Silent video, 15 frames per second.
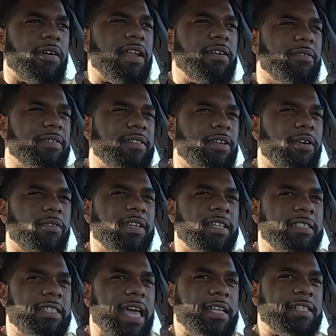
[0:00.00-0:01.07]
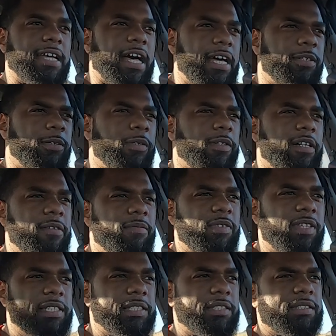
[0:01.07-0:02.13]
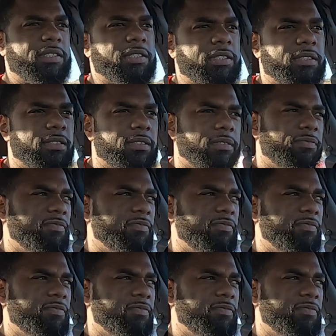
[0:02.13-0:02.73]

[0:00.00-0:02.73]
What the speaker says: don't know the exact title of this